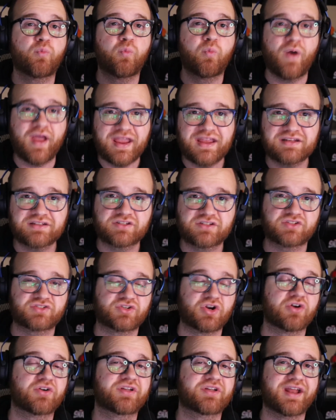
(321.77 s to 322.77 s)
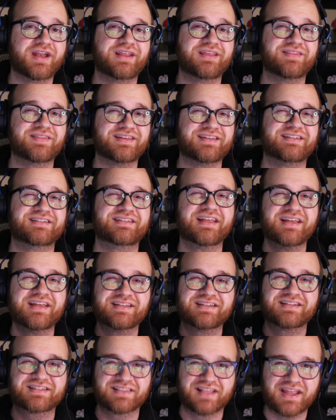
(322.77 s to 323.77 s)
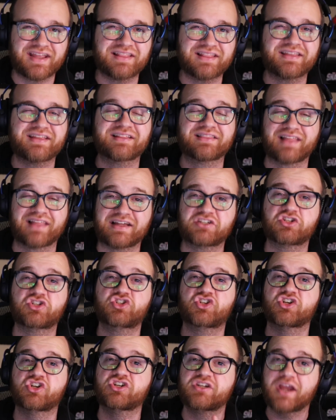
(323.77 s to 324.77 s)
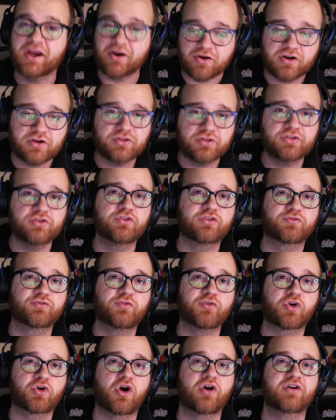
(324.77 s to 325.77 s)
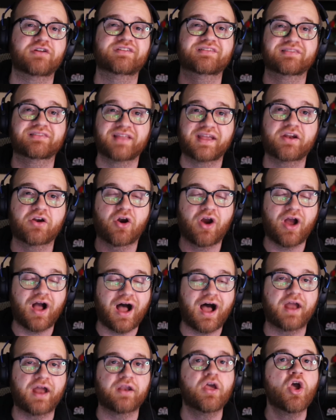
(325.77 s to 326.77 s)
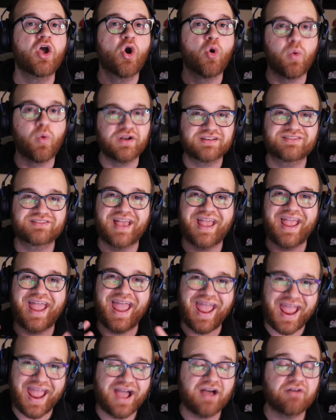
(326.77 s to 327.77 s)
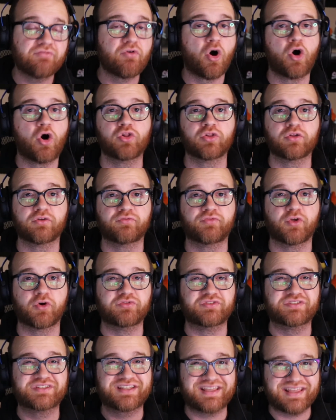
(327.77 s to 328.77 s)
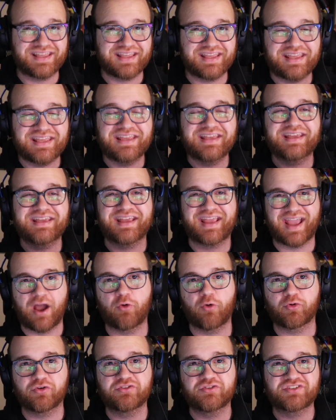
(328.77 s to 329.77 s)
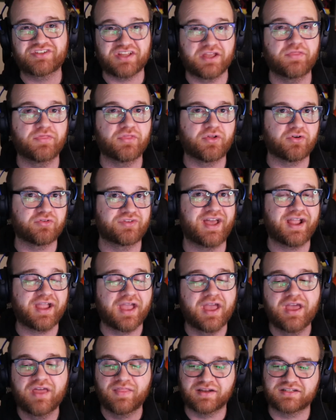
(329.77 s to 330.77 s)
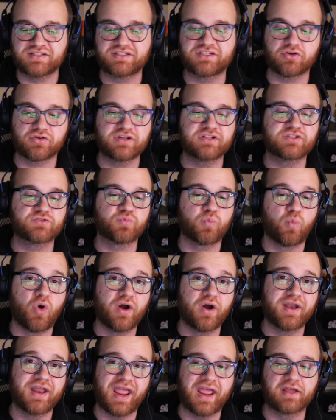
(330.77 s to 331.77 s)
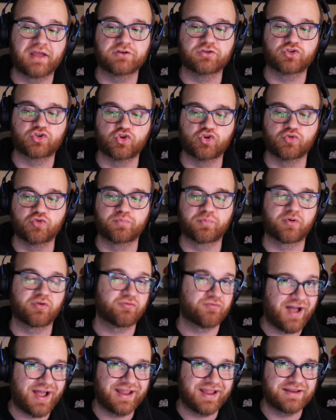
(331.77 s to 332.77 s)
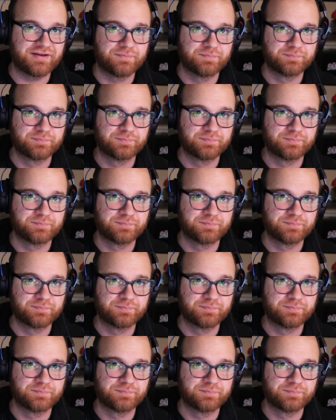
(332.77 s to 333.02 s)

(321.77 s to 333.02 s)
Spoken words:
wait to start getting these slightly less generically useful cards later on once they have all of those key counters in their deck that Series 1 and 2 provide.